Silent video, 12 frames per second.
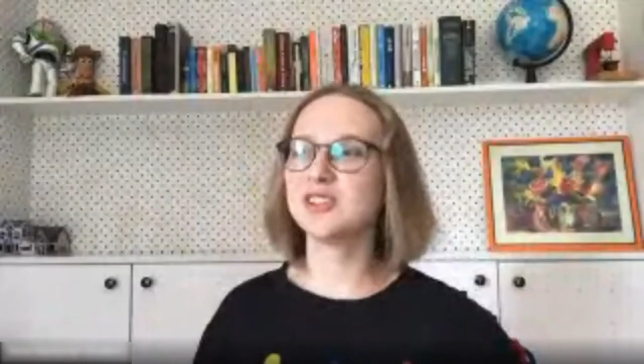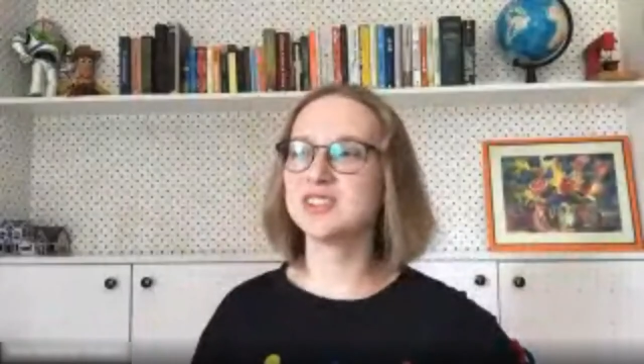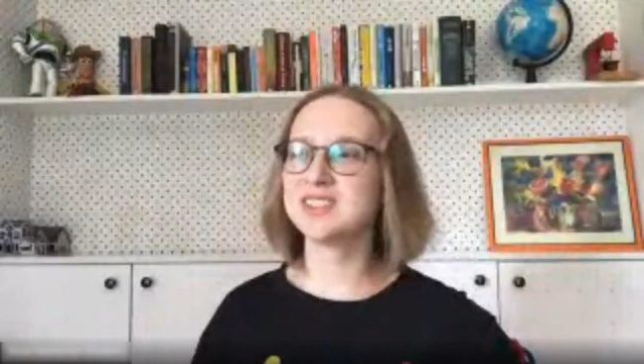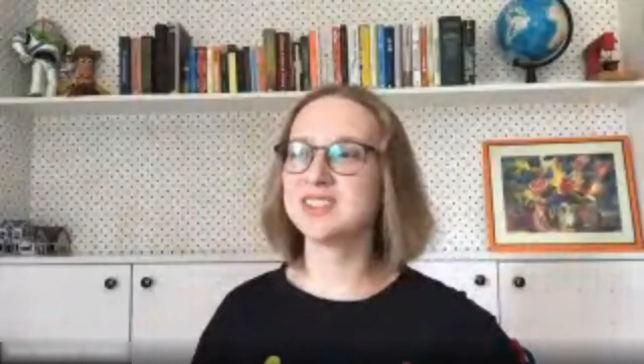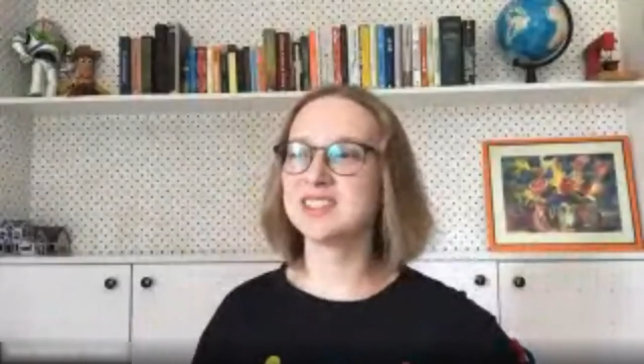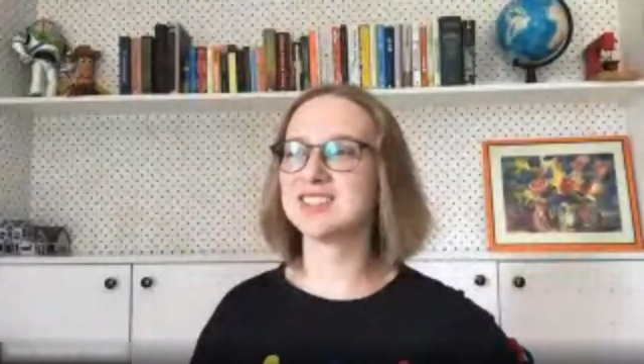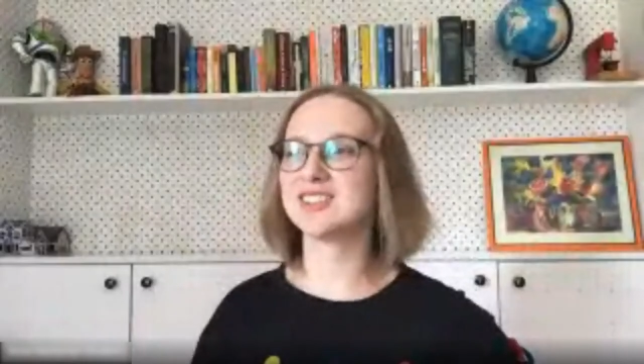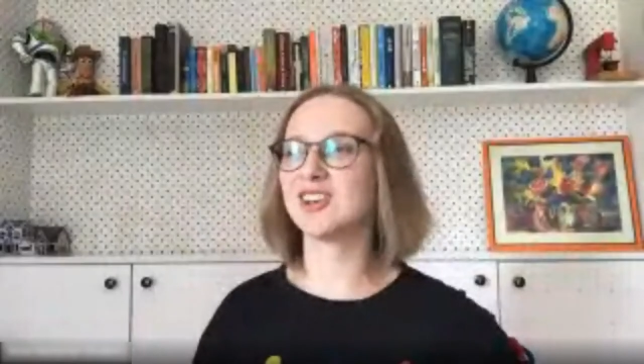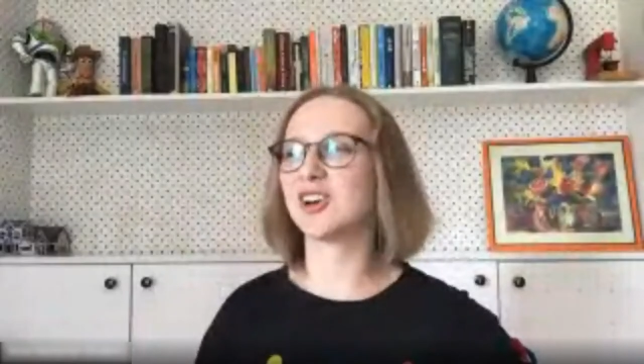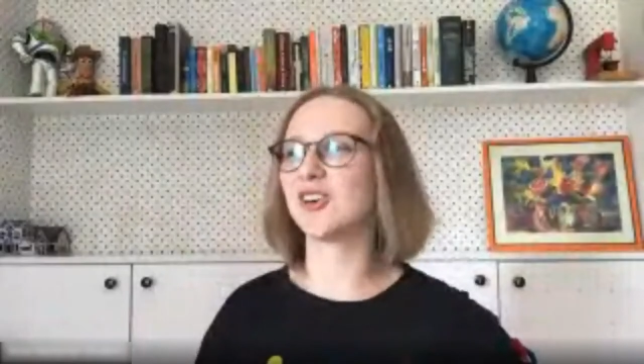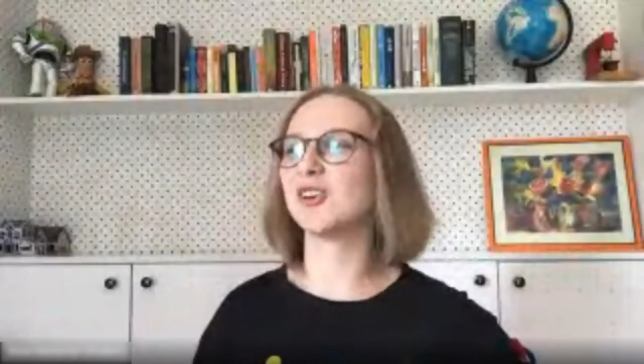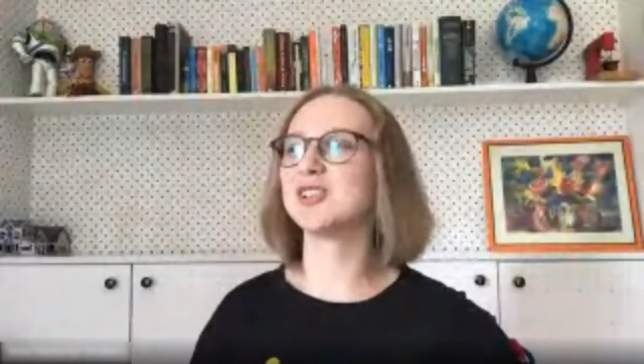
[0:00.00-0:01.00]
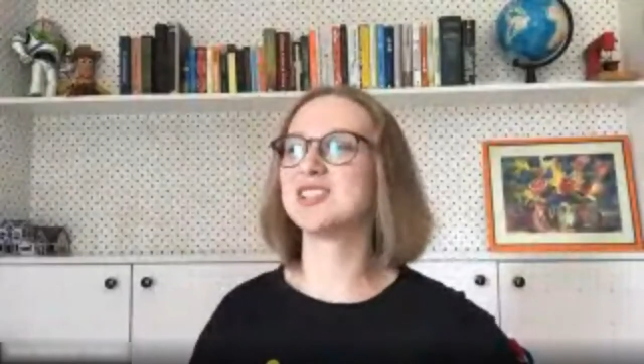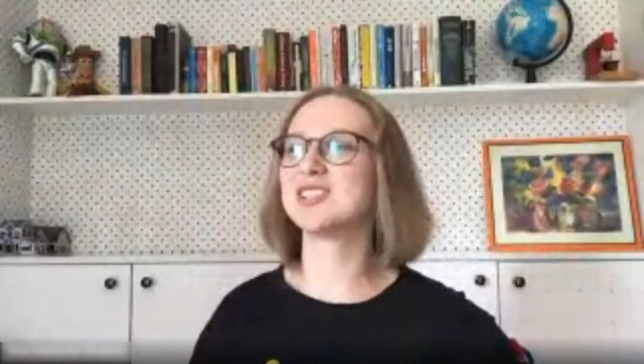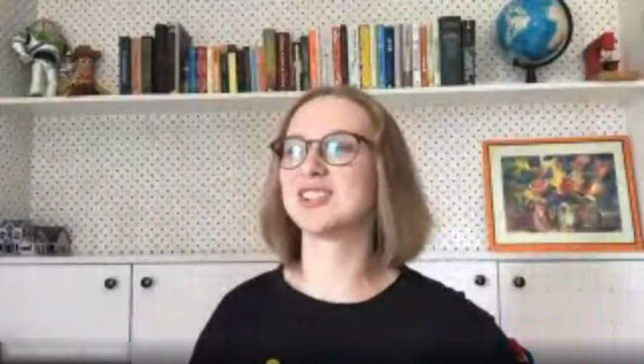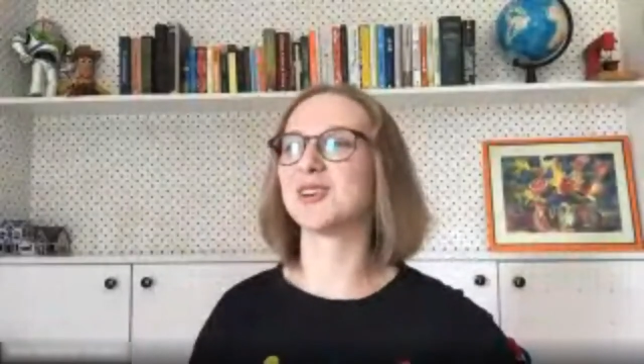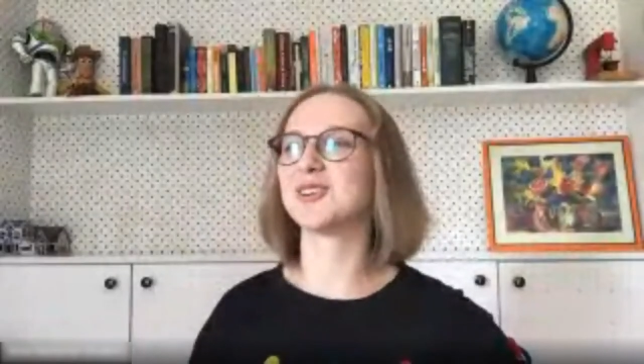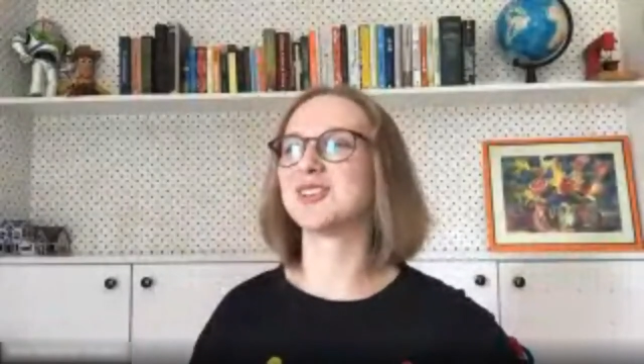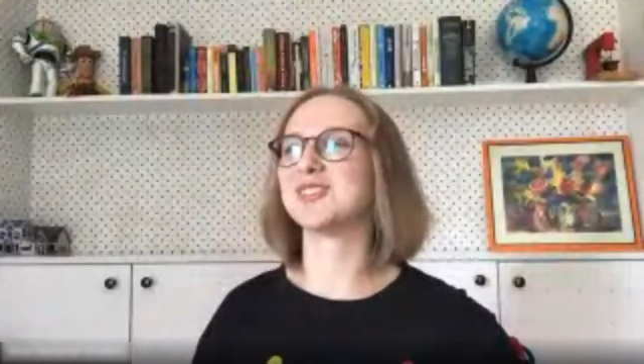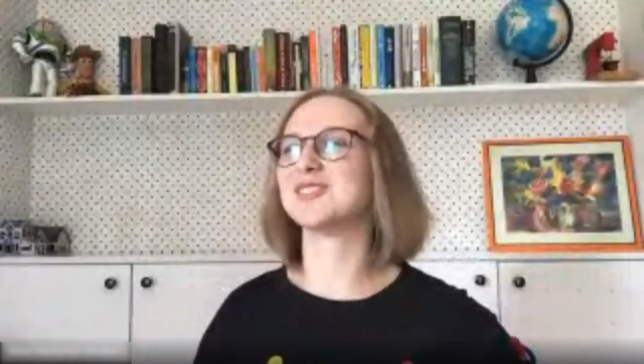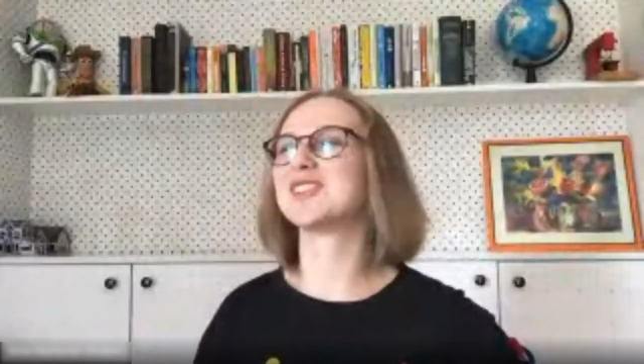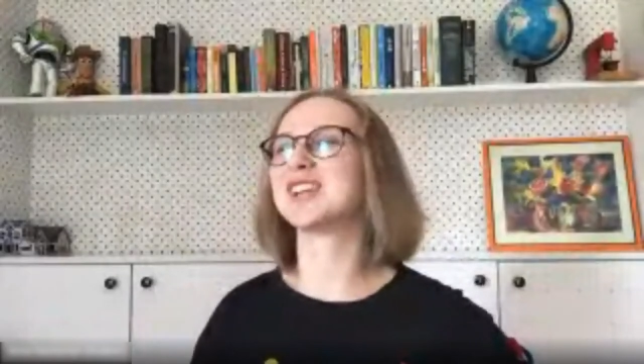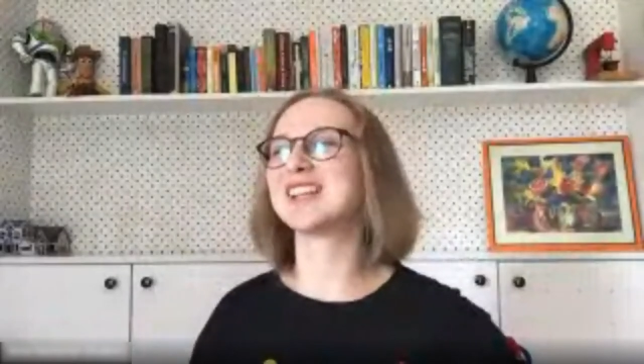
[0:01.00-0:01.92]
graduate assistants are also